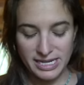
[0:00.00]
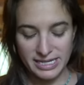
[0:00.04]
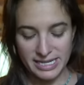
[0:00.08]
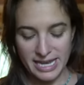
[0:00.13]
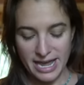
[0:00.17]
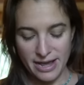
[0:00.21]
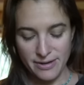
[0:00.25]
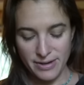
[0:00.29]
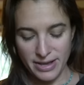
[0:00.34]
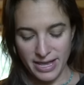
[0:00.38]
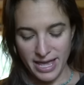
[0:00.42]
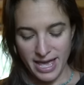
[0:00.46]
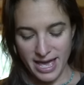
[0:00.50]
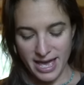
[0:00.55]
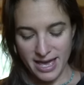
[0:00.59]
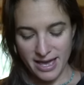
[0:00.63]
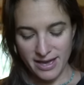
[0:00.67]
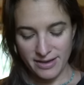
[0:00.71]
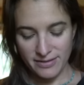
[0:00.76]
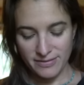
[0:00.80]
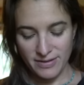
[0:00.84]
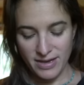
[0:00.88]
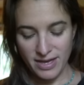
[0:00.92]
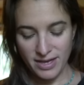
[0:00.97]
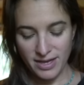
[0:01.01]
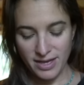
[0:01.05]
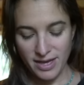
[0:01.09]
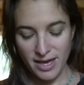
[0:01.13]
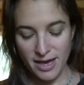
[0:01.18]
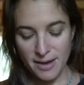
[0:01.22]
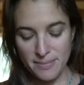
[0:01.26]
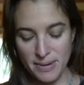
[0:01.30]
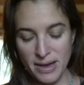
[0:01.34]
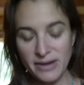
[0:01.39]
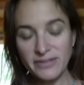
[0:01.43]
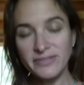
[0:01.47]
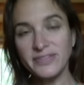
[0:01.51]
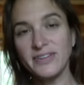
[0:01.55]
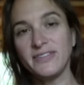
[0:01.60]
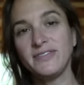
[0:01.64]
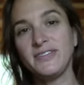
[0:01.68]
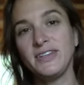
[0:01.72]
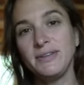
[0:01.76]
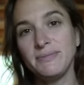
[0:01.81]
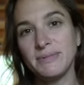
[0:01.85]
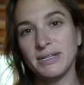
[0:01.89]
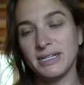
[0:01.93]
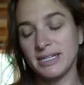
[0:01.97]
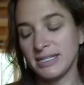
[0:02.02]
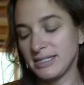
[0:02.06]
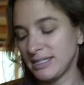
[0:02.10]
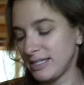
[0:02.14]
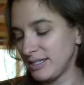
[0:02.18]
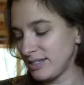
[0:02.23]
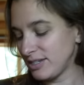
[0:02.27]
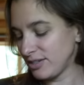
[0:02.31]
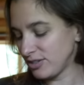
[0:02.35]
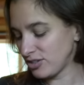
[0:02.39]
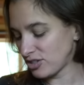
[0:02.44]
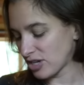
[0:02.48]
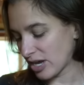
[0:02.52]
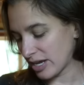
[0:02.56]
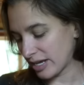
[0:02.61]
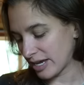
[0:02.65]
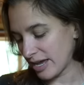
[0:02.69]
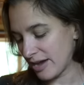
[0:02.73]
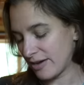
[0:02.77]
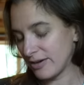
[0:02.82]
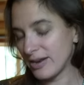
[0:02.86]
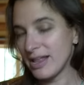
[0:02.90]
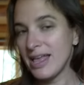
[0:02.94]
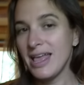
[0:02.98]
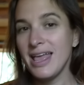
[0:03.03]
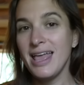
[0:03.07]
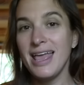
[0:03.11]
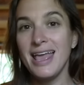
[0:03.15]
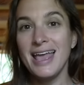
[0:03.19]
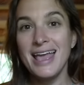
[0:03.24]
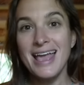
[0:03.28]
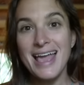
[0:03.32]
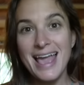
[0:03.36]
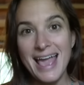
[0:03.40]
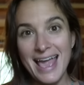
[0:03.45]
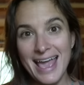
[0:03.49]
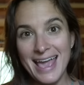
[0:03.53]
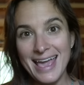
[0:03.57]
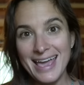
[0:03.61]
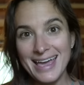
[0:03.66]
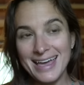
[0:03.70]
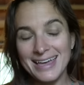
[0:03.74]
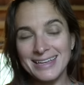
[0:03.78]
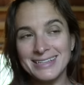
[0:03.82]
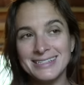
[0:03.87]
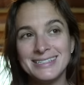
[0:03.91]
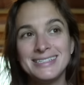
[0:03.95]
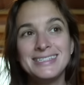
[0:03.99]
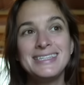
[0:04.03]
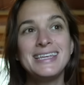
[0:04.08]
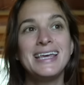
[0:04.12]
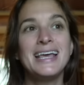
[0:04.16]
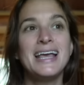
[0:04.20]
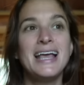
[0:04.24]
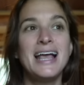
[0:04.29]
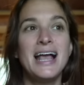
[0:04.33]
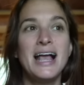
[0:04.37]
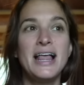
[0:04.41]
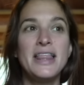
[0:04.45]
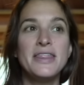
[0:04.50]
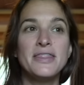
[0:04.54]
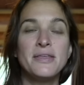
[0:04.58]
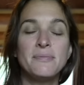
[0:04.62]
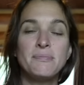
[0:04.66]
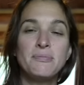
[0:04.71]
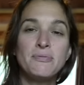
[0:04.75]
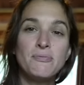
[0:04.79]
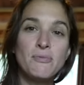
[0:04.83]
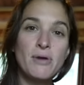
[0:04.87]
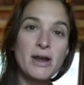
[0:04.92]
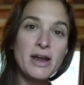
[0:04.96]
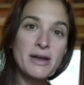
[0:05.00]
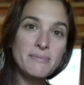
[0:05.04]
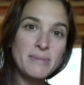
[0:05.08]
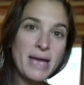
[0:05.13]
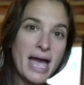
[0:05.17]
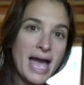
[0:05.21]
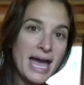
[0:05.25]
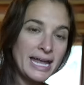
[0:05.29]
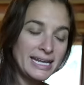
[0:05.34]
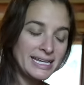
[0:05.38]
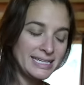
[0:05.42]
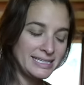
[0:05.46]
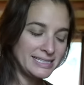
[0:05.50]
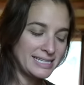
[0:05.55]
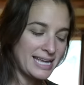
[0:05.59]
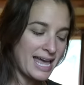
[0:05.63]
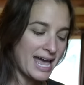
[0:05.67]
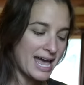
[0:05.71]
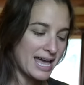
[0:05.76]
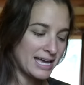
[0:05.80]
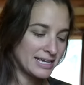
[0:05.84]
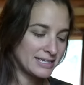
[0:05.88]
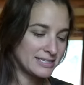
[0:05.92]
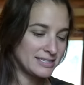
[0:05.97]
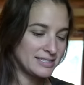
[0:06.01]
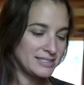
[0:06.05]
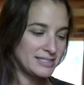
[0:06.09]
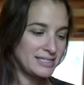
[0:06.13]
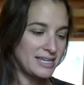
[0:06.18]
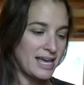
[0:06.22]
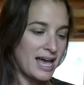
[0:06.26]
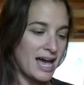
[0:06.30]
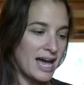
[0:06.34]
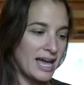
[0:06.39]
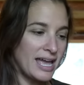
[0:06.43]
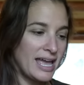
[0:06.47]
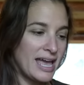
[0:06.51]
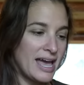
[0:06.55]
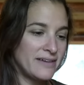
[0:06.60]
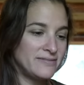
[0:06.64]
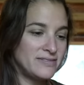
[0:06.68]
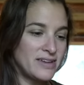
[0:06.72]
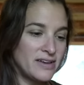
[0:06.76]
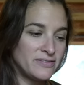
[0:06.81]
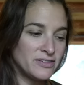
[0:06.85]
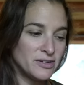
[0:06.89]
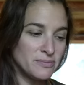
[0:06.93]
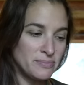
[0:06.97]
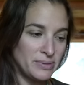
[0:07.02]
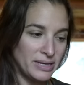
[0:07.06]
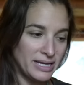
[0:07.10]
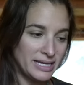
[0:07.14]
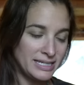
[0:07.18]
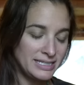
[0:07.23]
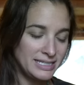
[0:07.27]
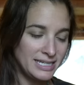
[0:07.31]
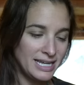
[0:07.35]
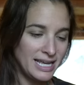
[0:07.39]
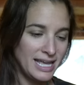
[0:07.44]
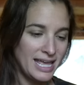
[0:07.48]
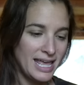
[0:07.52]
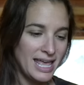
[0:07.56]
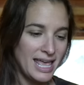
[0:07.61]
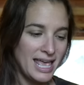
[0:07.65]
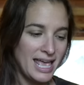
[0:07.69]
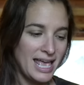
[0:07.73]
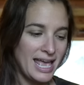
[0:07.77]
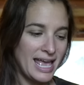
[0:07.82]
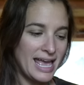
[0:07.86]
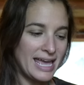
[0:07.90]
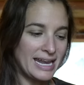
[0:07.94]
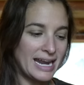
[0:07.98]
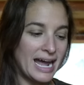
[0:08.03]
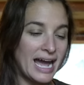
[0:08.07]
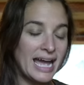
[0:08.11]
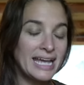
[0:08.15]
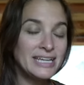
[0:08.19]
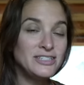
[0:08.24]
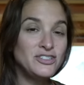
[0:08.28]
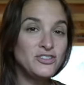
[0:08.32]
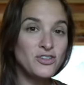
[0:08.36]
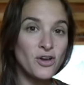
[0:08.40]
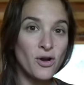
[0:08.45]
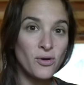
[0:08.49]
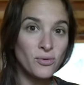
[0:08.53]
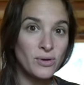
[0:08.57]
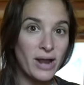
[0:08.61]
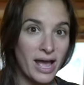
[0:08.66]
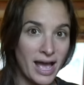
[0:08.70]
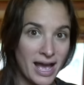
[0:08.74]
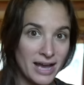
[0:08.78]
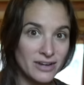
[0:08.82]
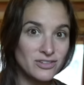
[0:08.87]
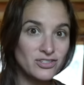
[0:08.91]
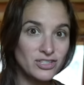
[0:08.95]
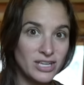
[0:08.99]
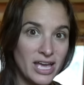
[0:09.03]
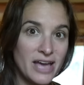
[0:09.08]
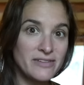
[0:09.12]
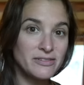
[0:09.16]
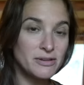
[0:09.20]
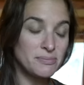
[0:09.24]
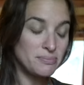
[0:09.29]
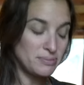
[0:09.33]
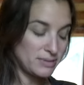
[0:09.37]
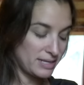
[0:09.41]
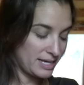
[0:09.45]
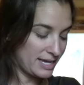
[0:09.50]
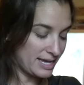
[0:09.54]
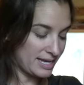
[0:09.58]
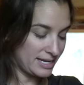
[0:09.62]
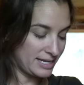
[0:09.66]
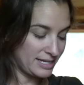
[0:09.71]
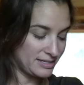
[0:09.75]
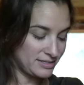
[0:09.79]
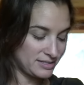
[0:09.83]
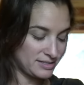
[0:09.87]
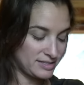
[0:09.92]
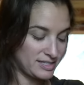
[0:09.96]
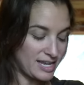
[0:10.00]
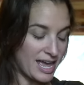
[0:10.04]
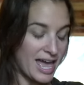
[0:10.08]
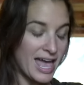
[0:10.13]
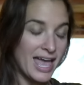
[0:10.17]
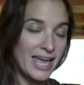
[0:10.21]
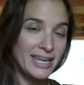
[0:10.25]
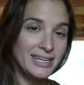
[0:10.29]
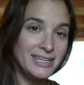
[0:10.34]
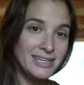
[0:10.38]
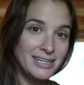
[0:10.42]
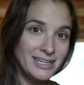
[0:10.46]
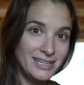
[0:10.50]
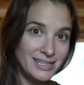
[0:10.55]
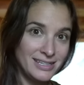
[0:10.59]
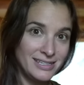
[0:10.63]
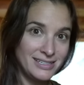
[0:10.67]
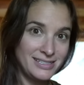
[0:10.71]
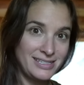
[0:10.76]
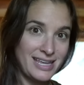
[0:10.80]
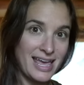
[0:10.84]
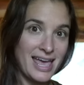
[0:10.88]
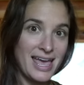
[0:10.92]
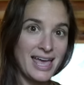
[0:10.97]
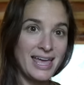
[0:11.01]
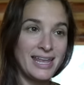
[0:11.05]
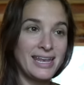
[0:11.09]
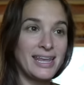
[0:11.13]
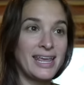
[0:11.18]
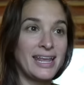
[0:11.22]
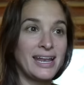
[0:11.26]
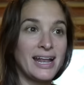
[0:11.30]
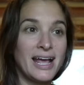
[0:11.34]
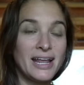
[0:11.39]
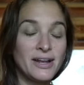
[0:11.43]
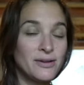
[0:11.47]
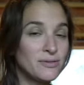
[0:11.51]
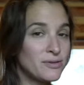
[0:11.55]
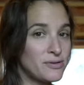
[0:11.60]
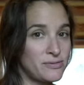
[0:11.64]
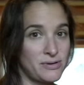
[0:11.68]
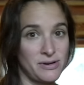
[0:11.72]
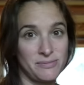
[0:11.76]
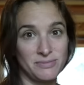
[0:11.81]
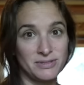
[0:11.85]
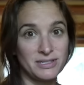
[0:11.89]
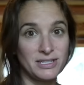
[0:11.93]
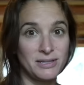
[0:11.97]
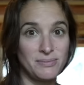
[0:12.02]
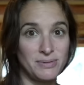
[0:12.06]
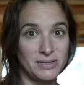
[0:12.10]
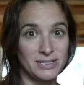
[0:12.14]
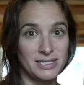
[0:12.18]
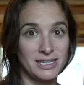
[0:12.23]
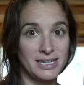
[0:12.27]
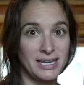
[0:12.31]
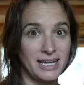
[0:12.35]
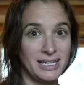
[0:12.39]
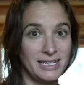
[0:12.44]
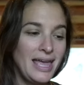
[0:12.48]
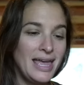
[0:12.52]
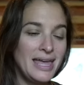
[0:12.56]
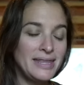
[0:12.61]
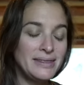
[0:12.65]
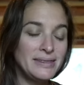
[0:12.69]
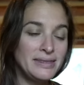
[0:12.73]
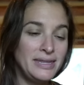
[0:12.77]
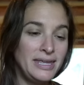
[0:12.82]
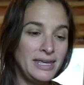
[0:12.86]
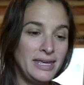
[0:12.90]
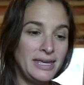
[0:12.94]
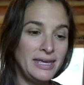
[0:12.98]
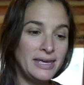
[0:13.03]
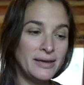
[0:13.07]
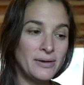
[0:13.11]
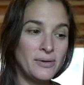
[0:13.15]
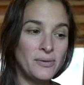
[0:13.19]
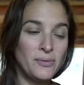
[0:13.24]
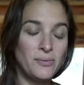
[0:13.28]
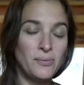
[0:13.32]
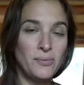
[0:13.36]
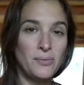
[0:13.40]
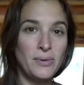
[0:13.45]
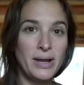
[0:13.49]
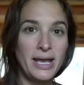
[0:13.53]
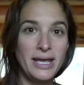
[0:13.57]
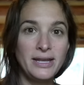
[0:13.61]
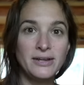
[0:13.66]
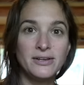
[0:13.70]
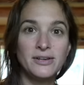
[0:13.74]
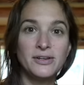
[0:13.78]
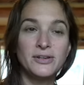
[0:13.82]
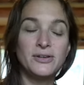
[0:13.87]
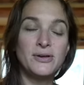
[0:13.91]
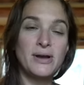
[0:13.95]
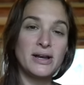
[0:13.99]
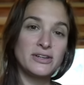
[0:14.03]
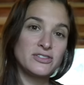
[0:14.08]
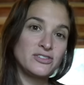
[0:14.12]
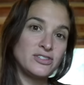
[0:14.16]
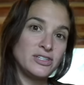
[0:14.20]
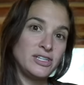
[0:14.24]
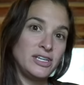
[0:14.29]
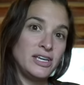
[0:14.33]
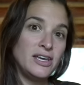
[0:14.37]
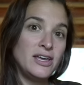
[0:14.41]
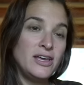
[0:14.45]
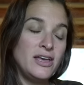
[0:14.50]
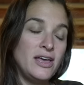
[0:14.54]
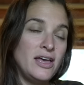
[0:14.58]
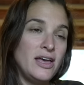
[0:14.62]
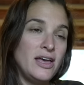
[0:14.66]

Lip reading: now I have about 50 minutes until checkout, and where I'm heading next, I have never been, and I don't actually have a plan. It's 10:10, and I don't know where I'm sleeping tonight. And the waiter who actually,